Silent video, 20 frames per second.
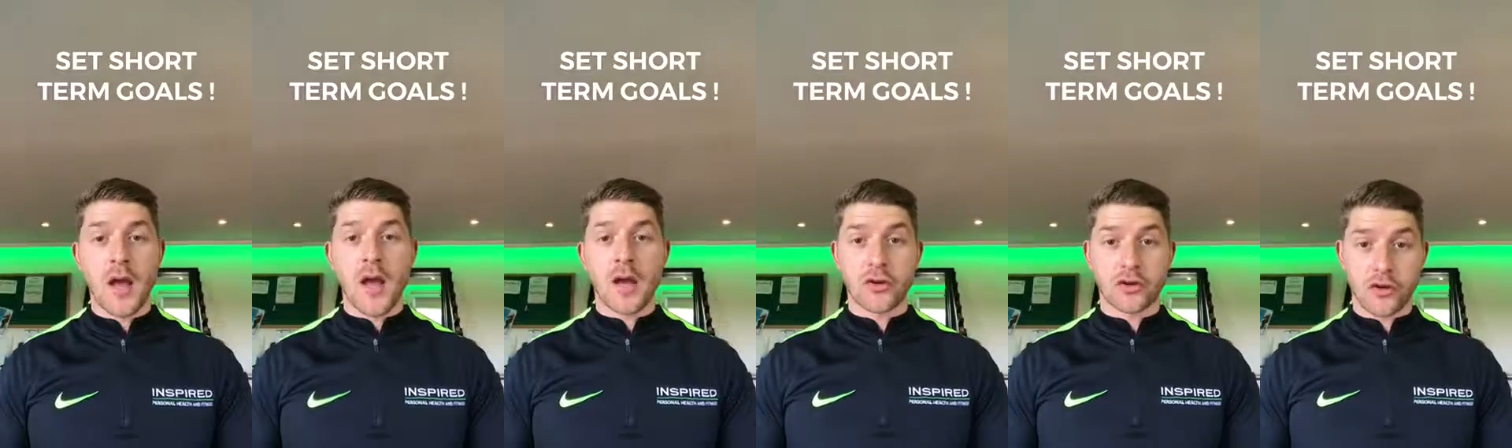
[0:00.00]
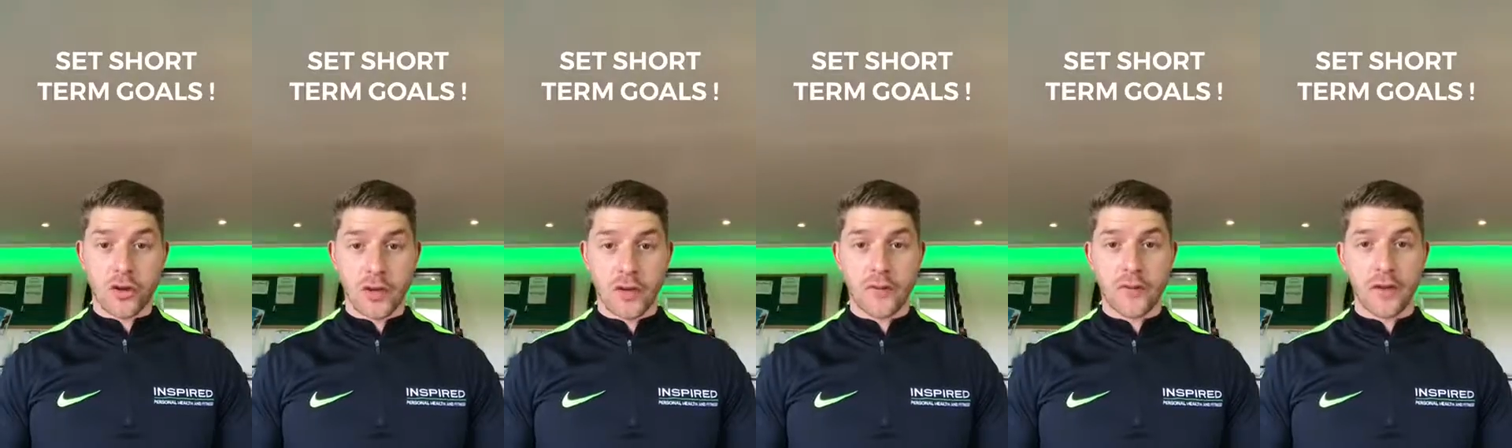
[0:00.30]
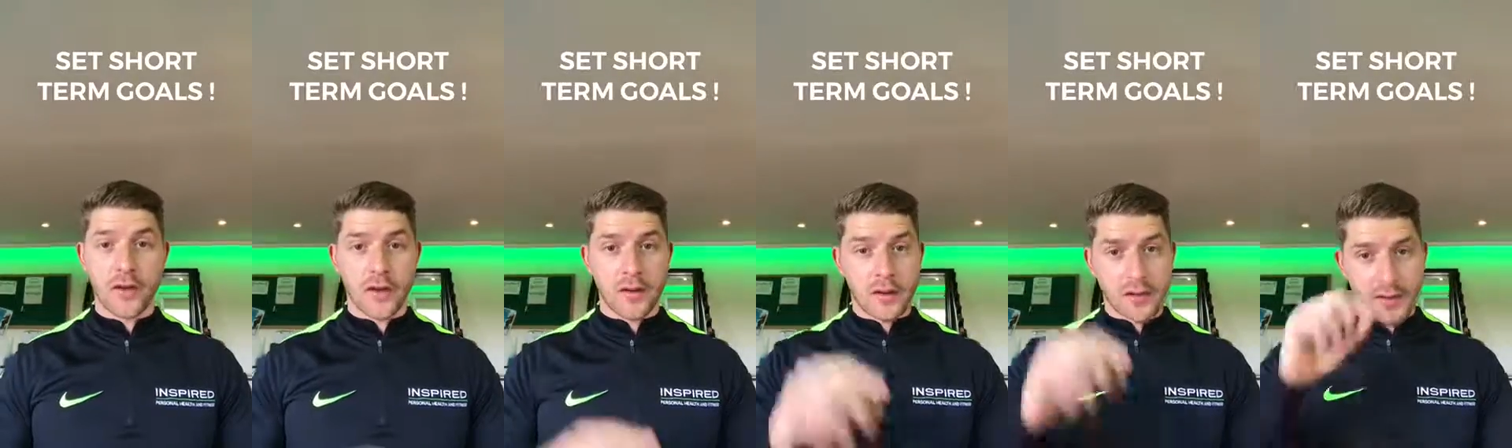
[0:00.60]
Achieve
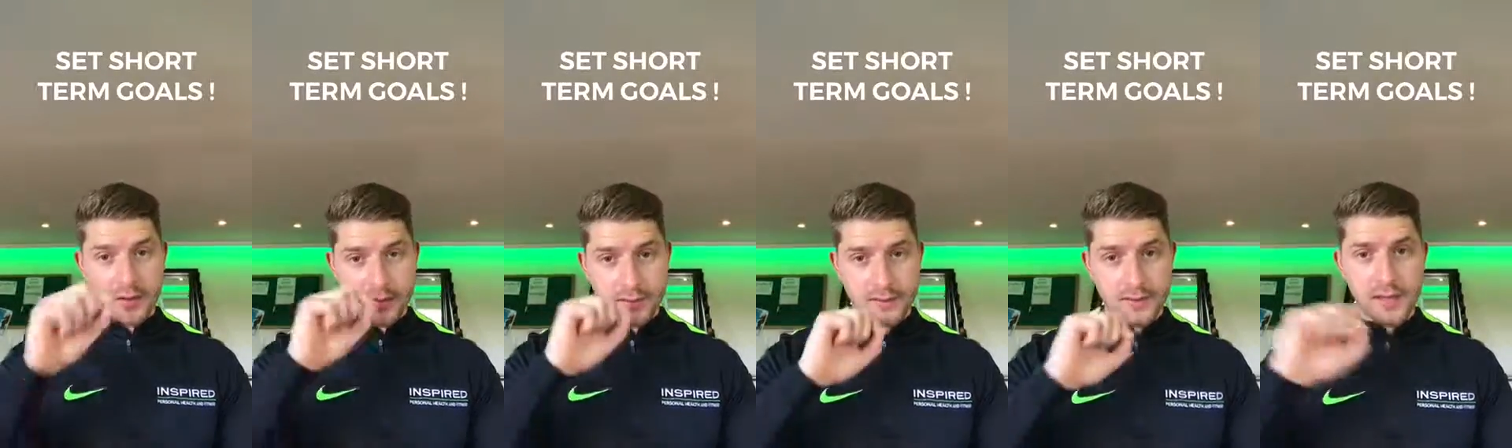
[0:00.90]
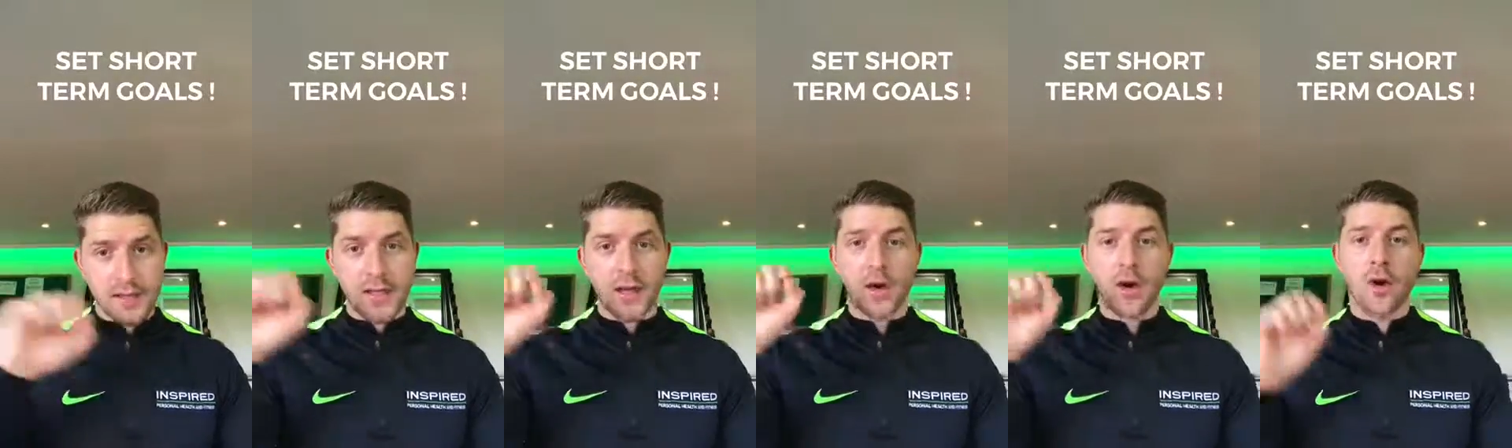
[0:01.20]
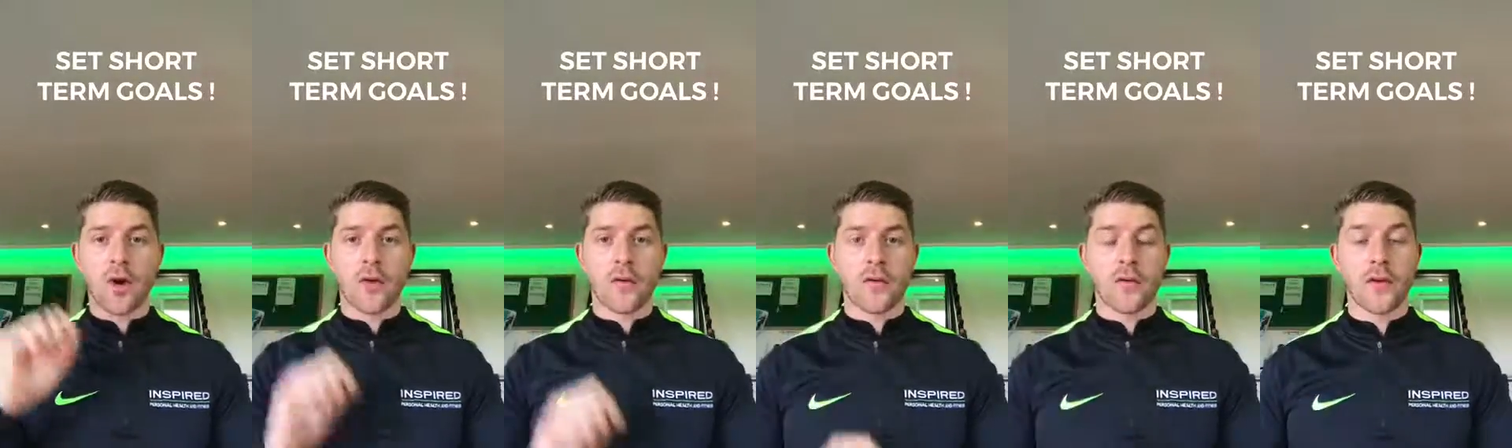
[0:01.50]
it, tick it
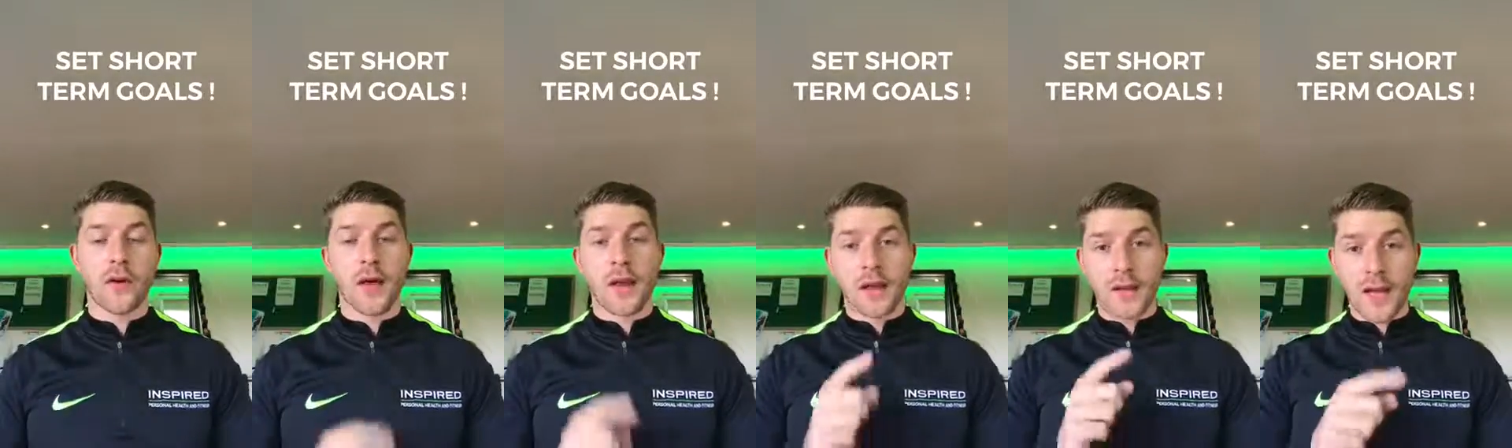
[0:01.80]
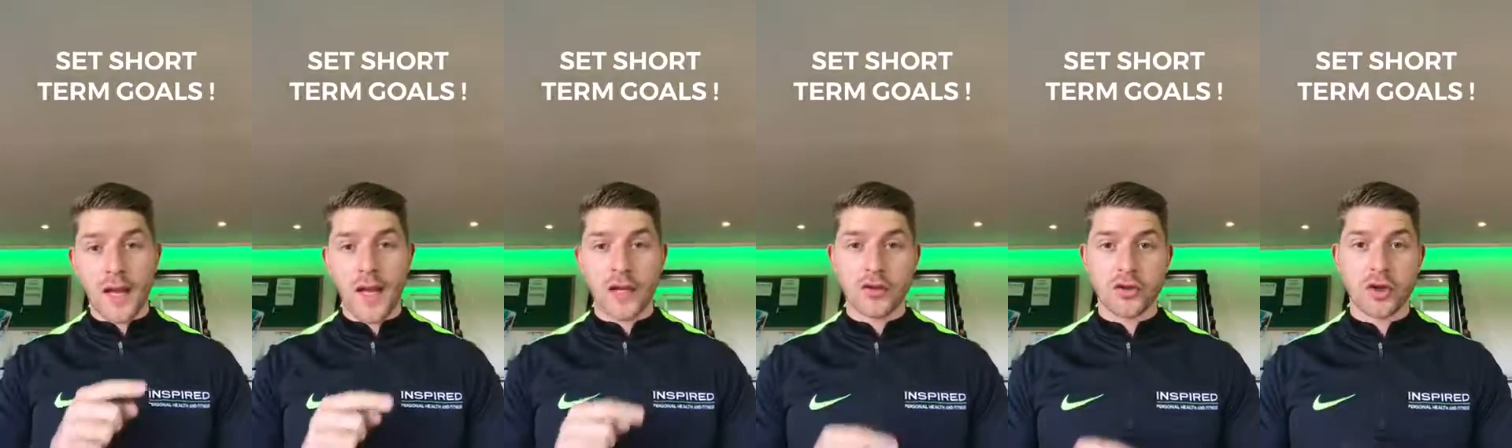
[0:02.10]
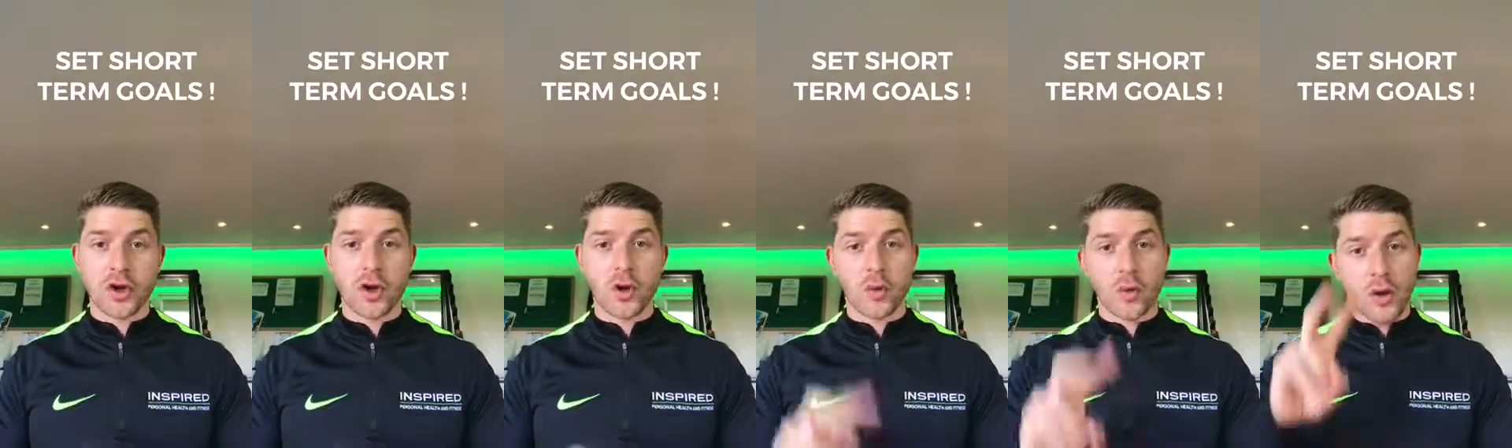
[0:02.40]
off.
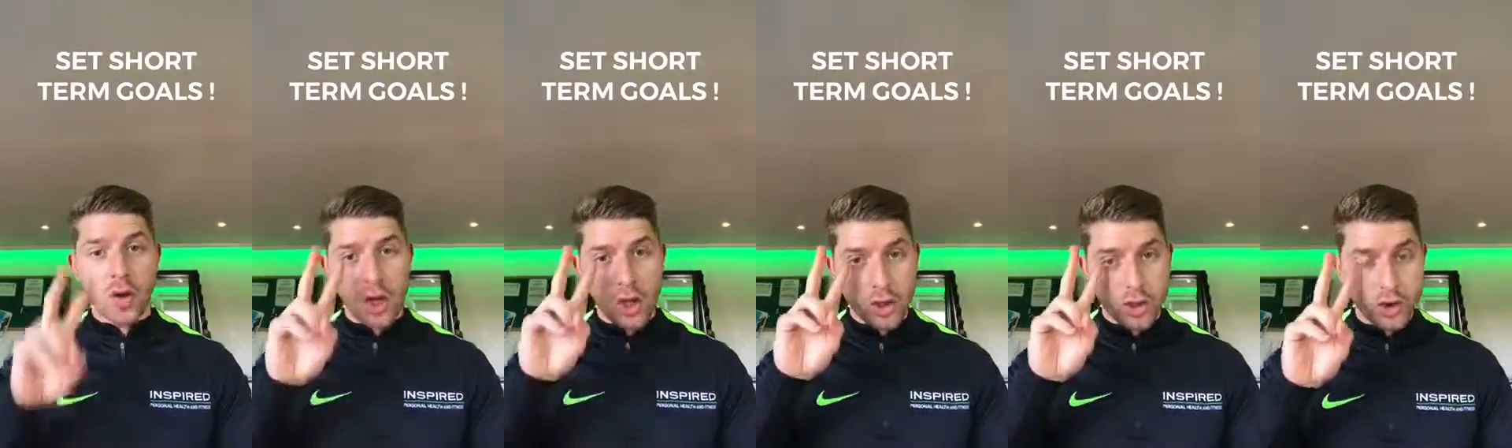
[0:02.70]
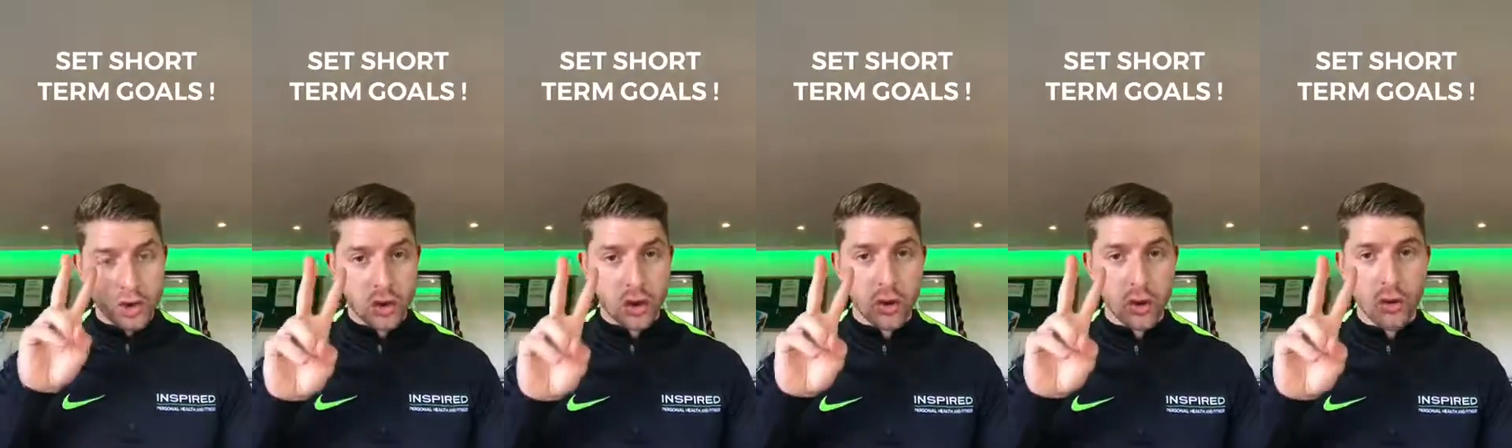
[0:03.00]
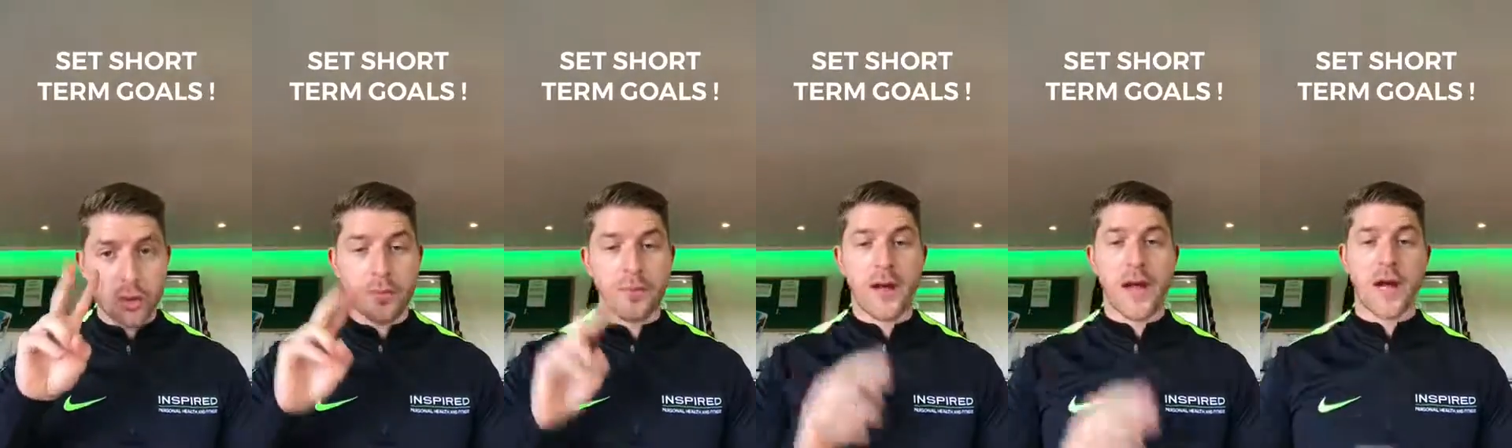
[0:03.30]
Next goal,
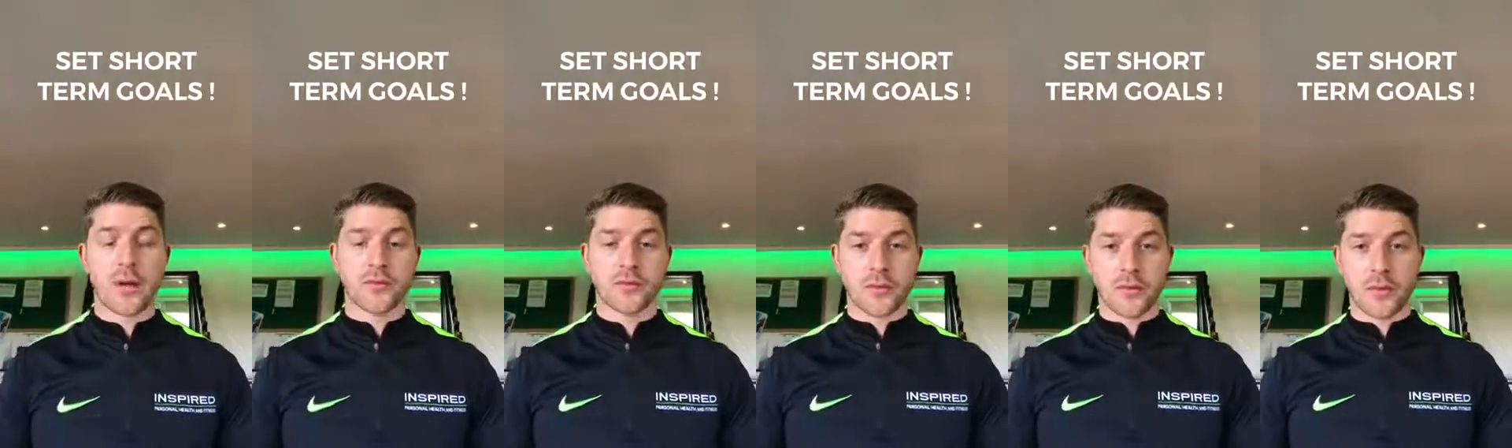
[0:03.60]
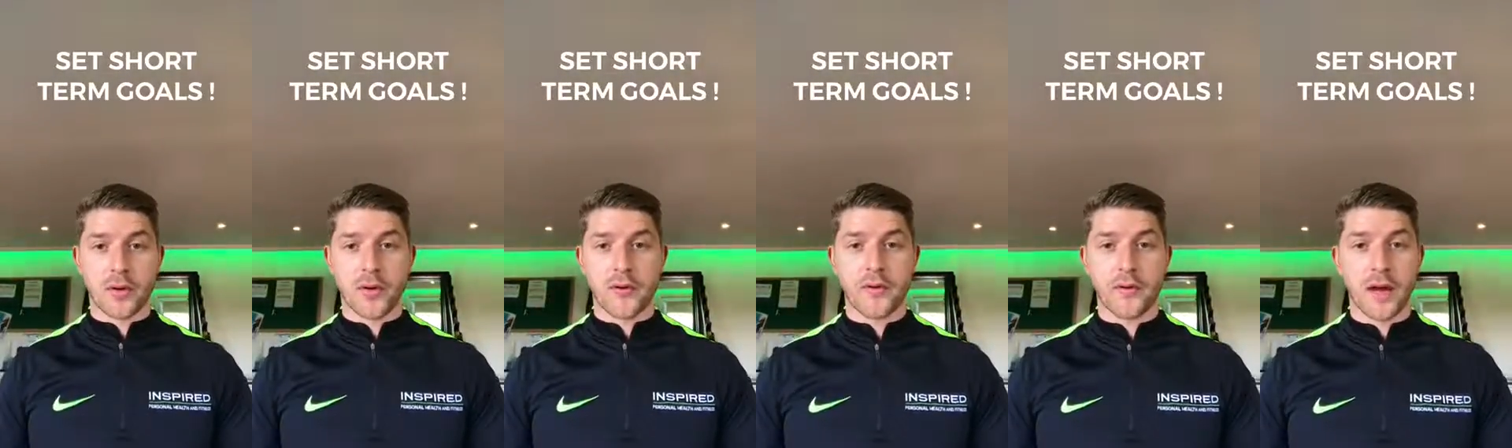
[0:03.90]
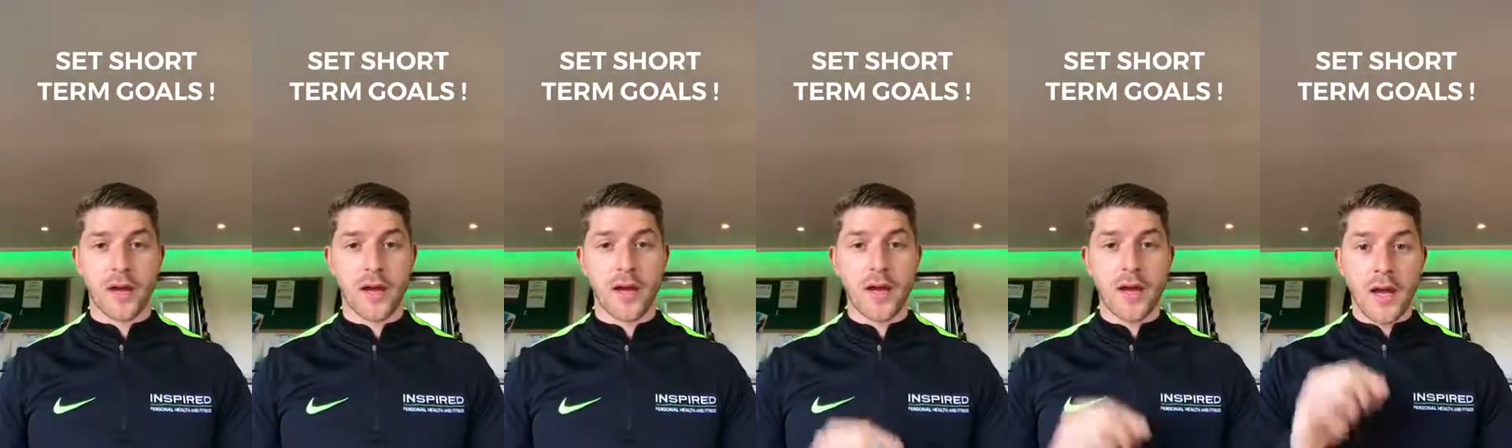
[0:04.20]
2 pounds of body
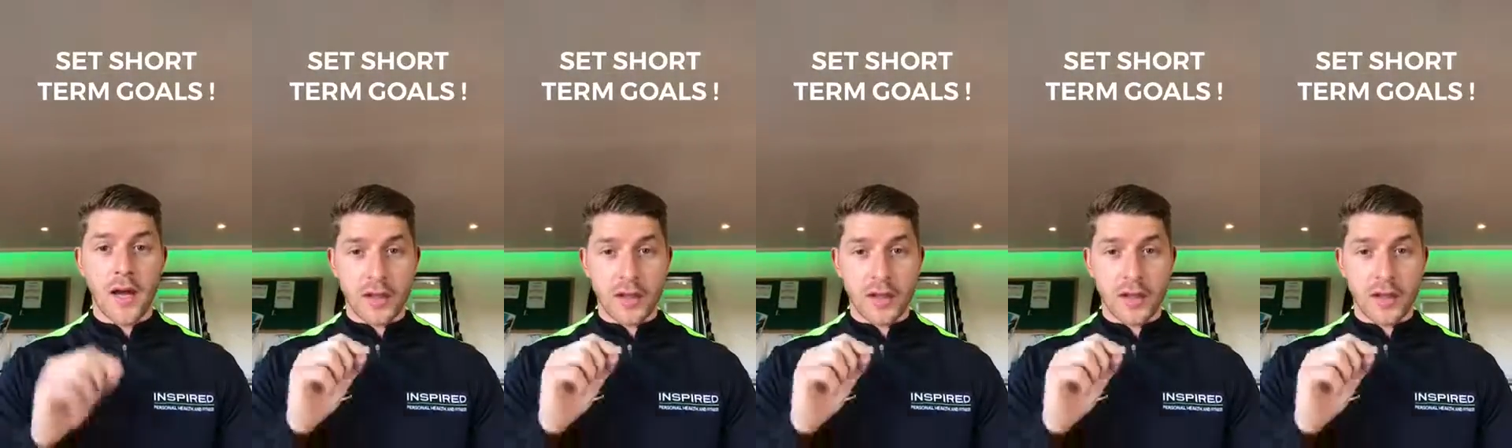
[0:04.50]
fat.